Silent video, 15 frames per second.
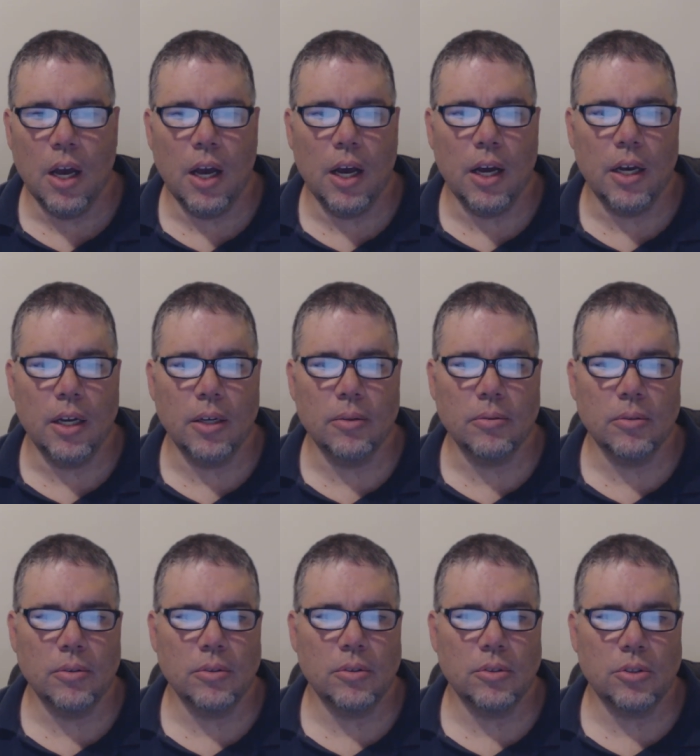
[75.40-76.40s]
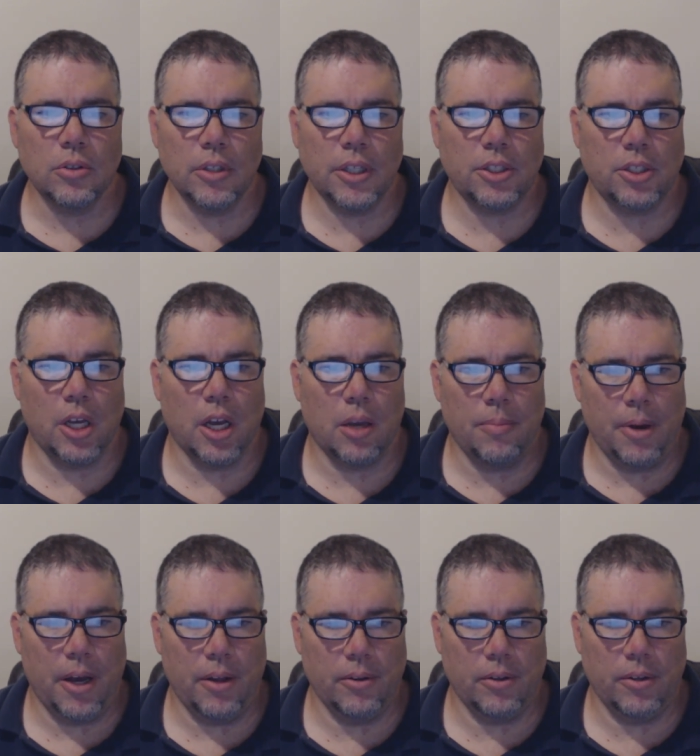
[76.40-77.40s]
Uh, so let's talk
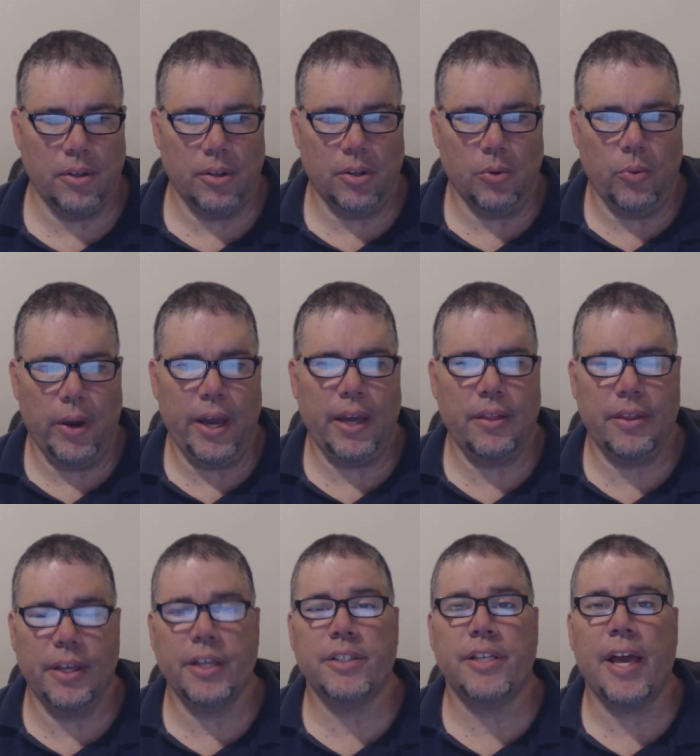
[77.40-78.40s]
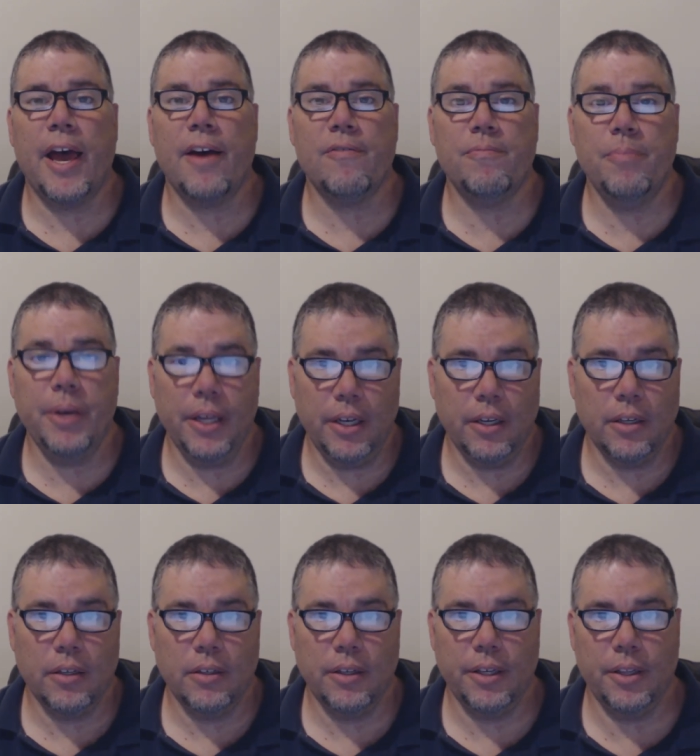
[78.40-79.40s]
about the way things have been
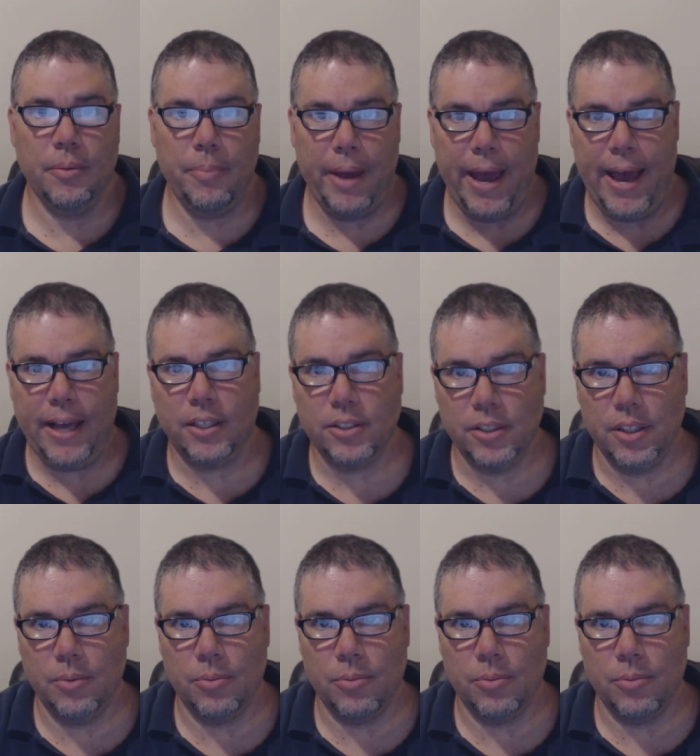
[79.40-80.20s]
in the past,